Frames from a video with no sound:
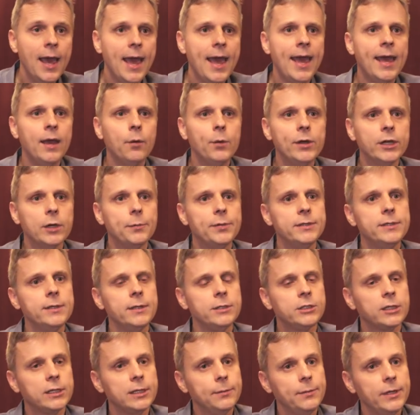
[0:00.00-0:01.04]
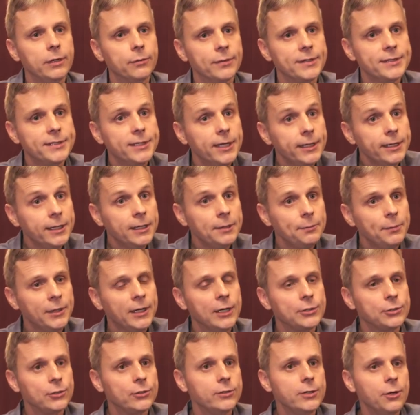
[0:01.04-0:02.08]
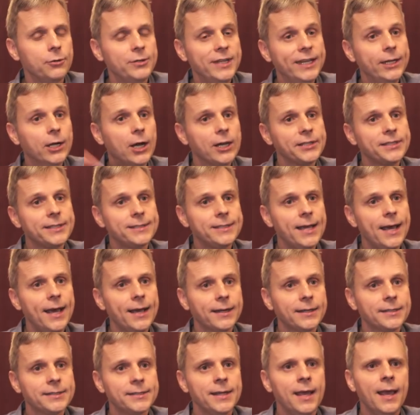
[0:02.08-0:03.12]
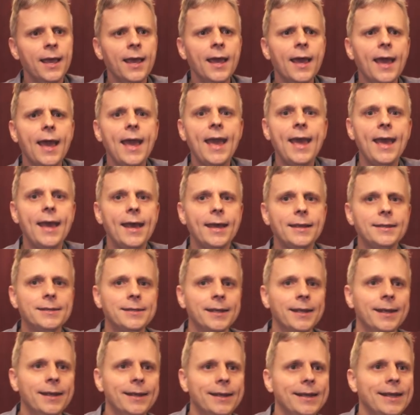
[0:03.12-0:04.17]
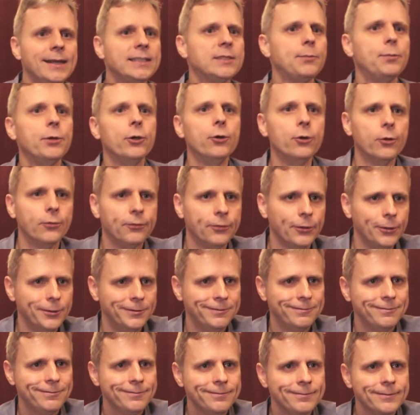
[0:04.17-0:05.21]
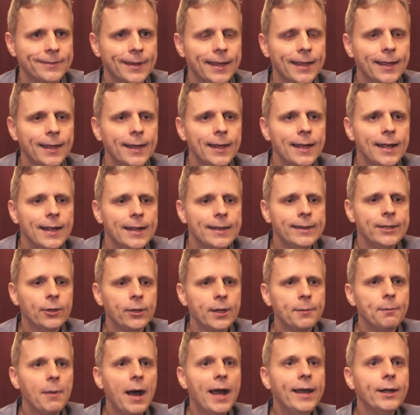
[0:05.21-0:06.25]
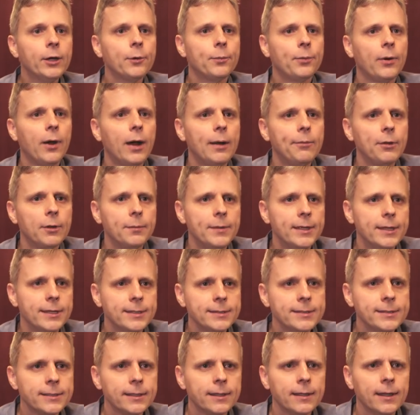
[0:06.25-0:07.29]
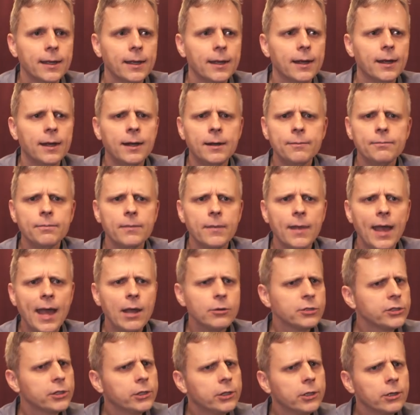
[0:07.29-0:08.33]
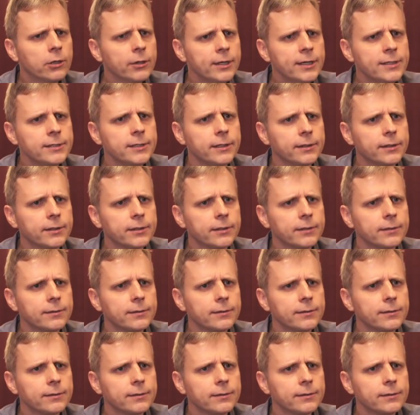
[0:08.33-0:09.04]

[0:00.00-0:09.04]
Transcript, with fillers: And we could potentially be resilient because there's no DDoS attacks. And it's beautiful. The only minor problem is, how secure is it?